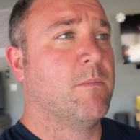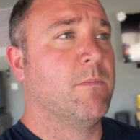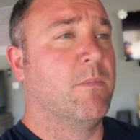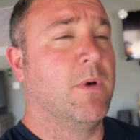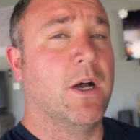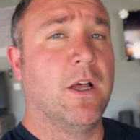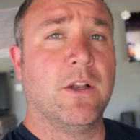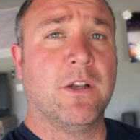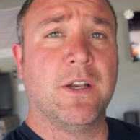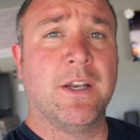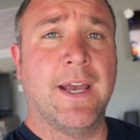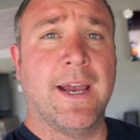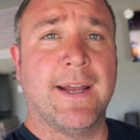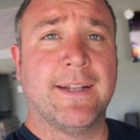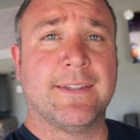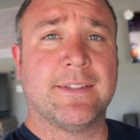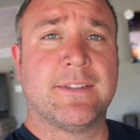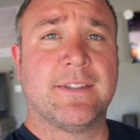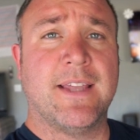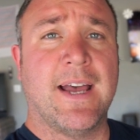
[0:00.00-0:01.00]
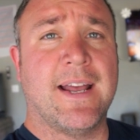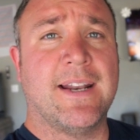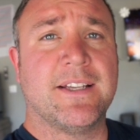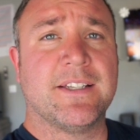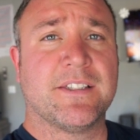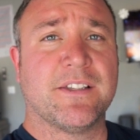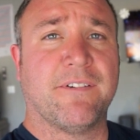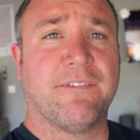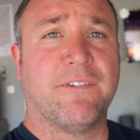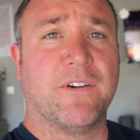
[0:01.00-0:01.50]
But other than that, that
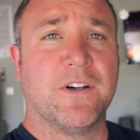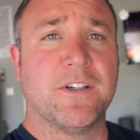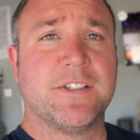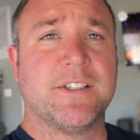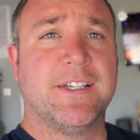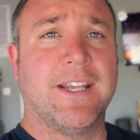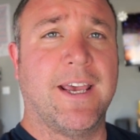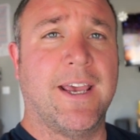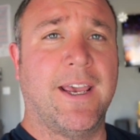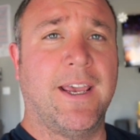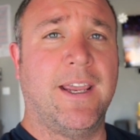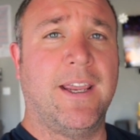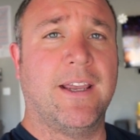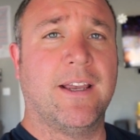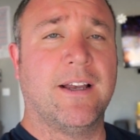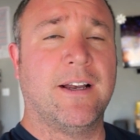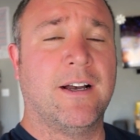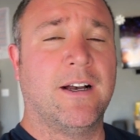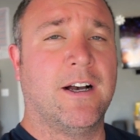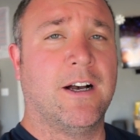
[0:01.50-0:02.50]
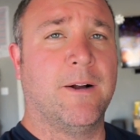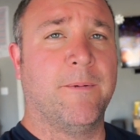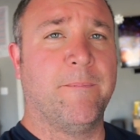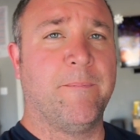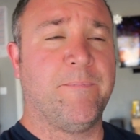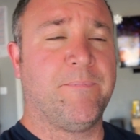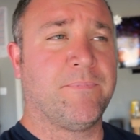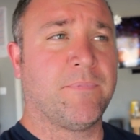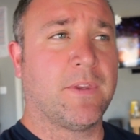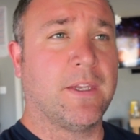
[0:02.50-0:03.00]
is the first day
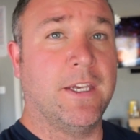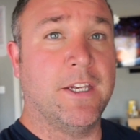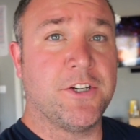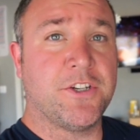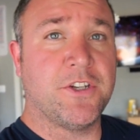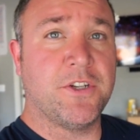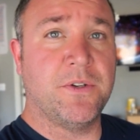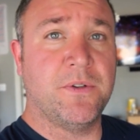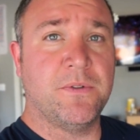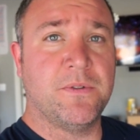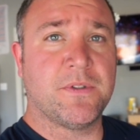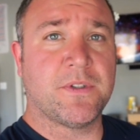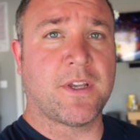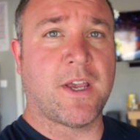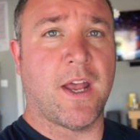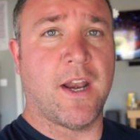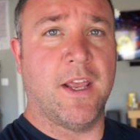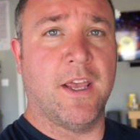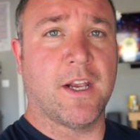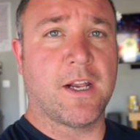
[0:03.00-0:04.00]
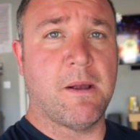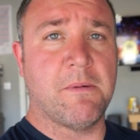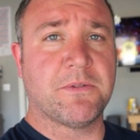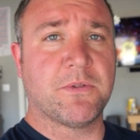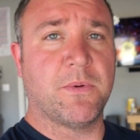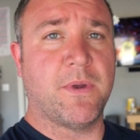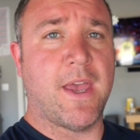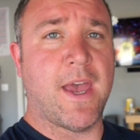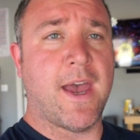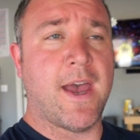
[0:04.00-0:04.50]
issues, kind of
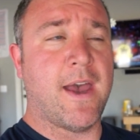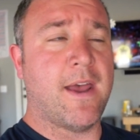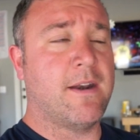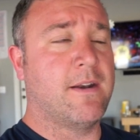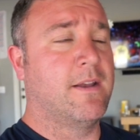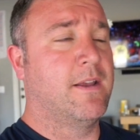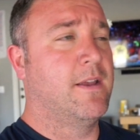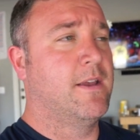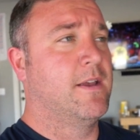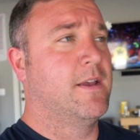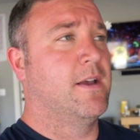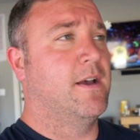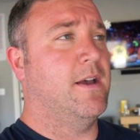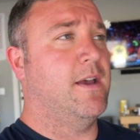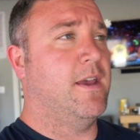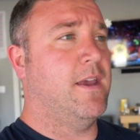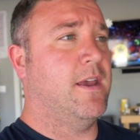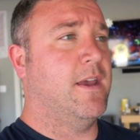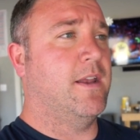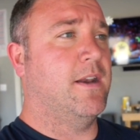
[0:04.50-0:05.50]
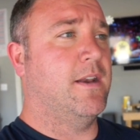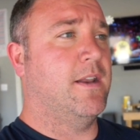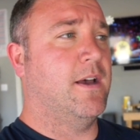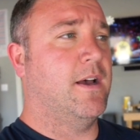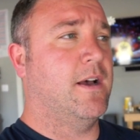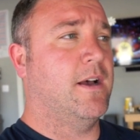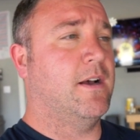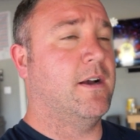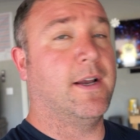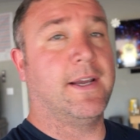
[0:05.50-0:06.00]
hiccups we had, and
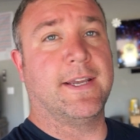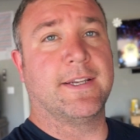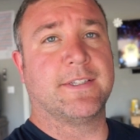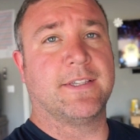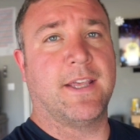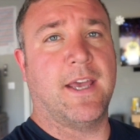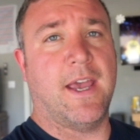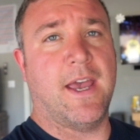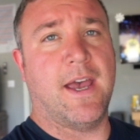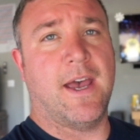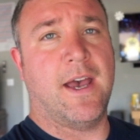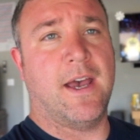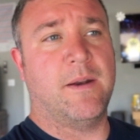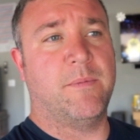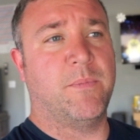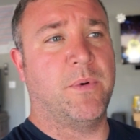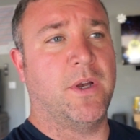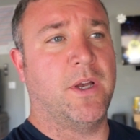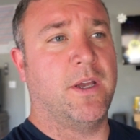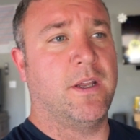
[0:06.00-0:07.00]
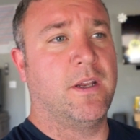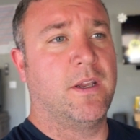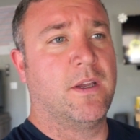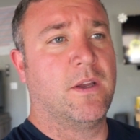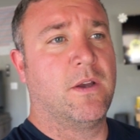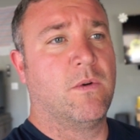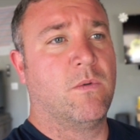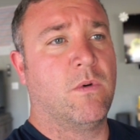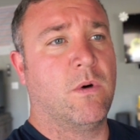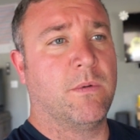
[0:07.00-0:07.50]
I guess they had. But
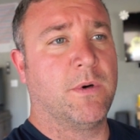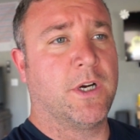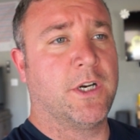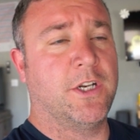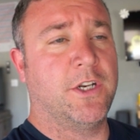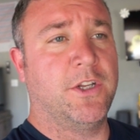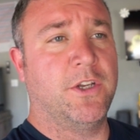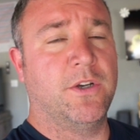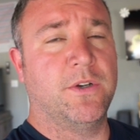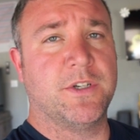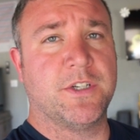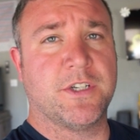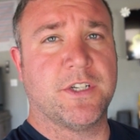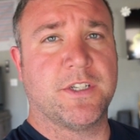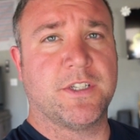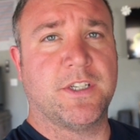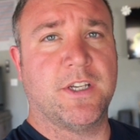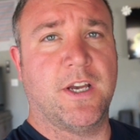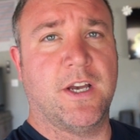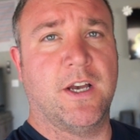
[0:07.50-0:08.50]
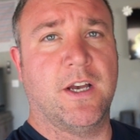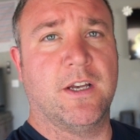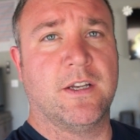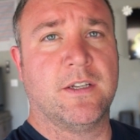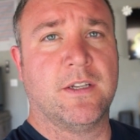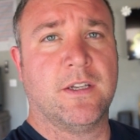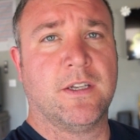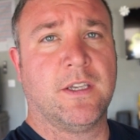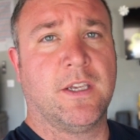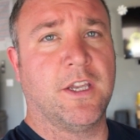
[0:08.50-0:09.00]
what we're gonna do is just
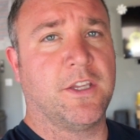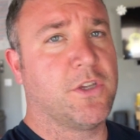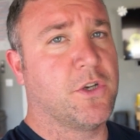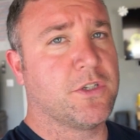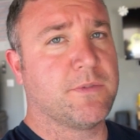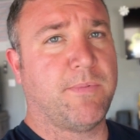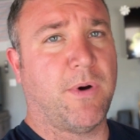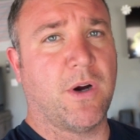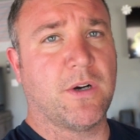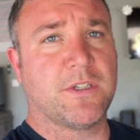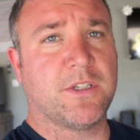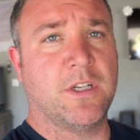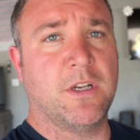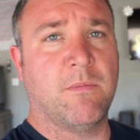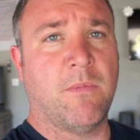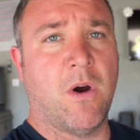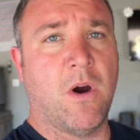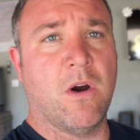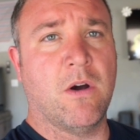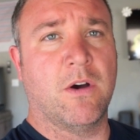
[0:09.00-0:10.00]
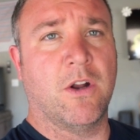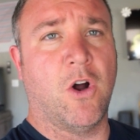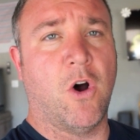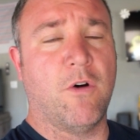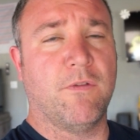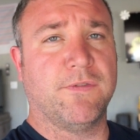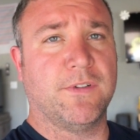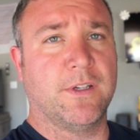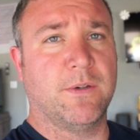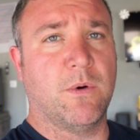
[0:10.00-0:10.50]
get those parts in tomorrow, and
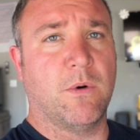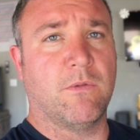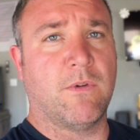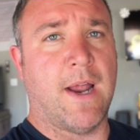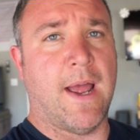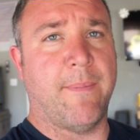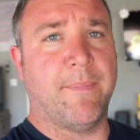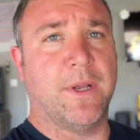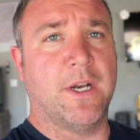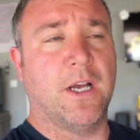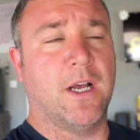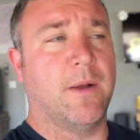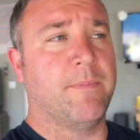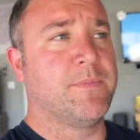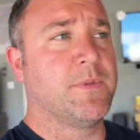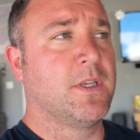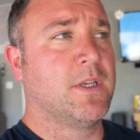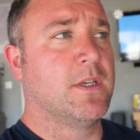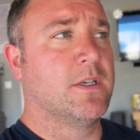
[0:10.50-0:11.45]
hopefully we'll wrap it up.